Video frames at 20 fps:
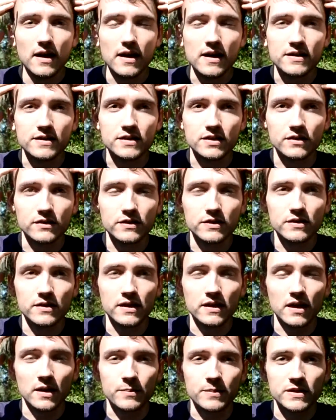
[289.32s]
until you
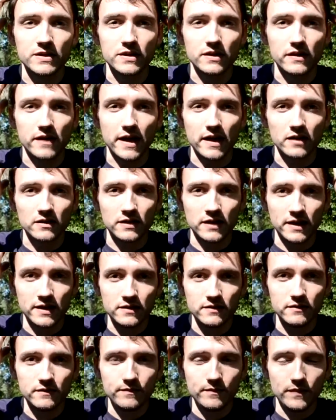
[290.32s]
get up into your hairline.
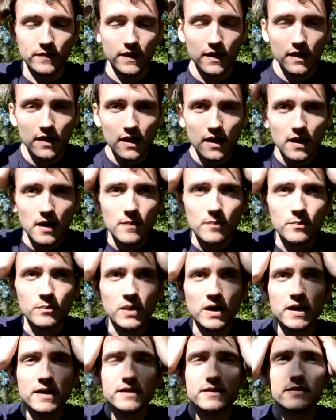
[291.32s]

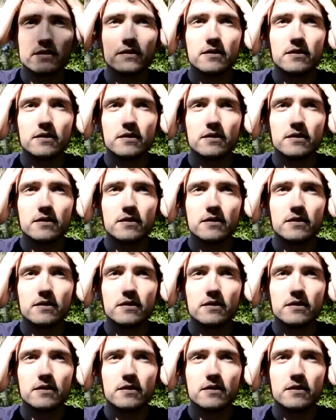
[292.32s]
But